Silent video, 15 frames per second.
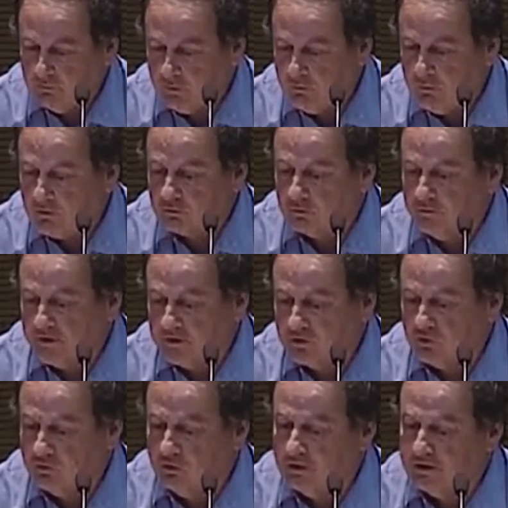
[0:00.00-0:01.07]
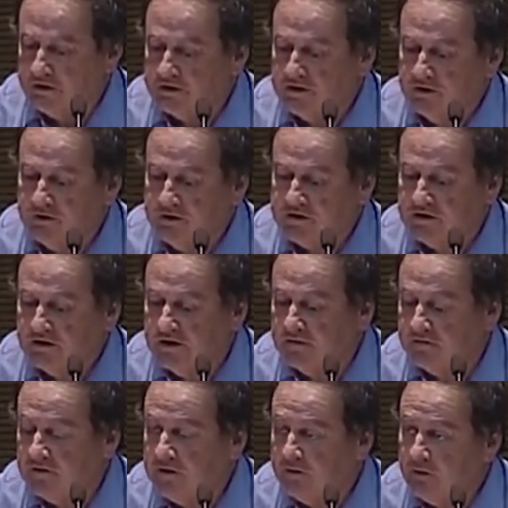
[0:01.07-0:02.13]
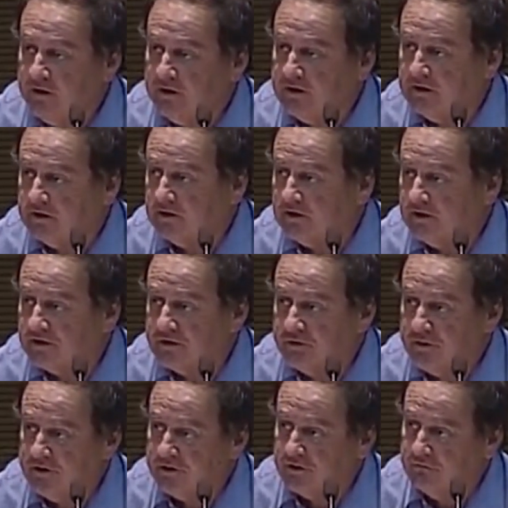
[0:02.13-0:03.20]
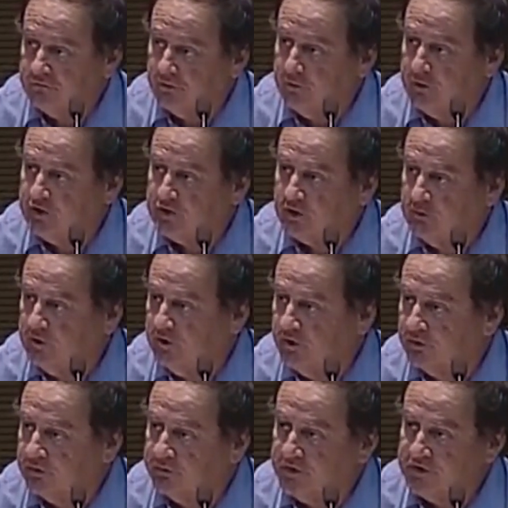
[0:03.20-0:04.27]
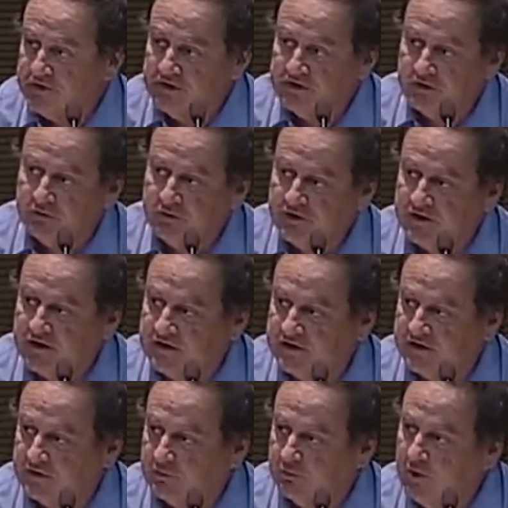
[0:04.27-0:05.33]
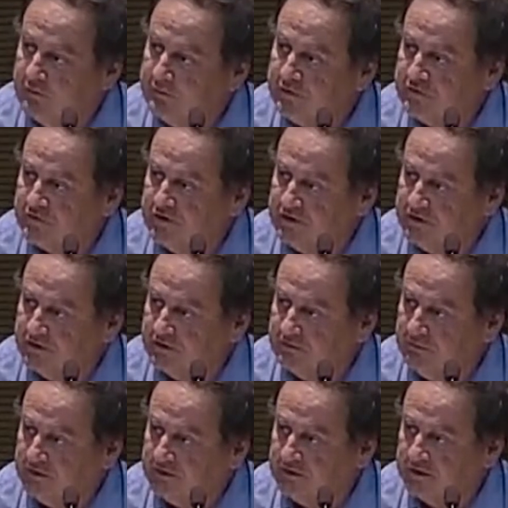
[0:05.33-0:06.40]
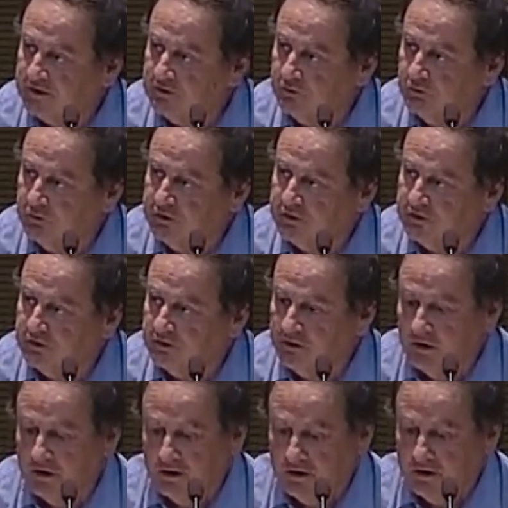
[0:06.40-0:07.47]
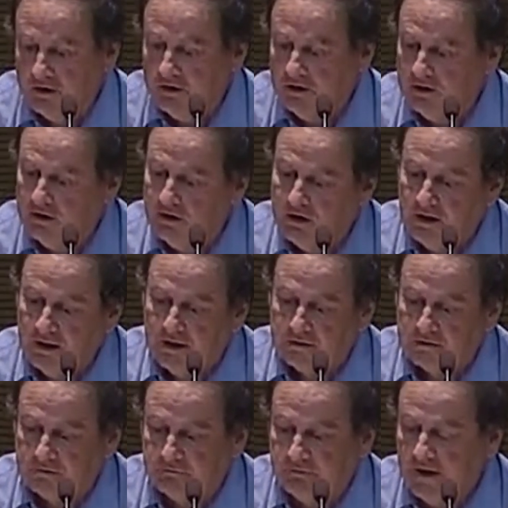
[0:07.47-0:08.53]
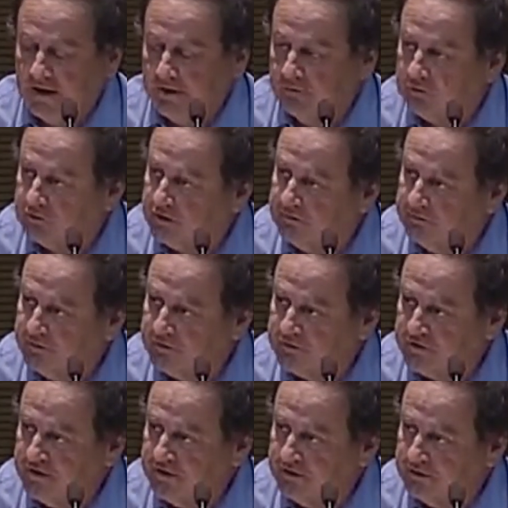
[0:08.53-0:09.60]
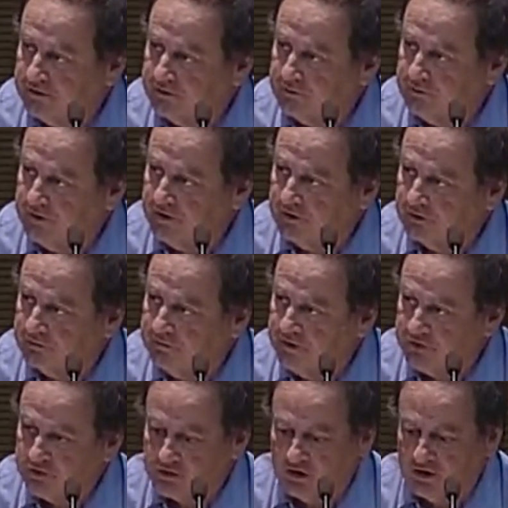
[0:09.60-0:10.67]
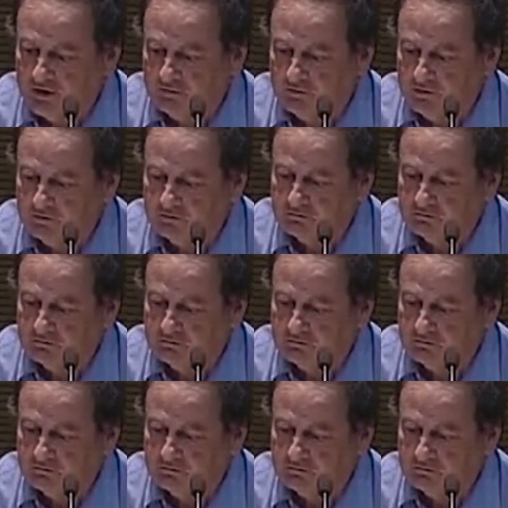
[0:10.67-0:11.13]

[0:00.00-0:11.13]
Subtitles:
we want to make sure that there is enough liquidity. That's the reason for which I will not present results at 1%, but I can do it at 5 or 10% without much trouble.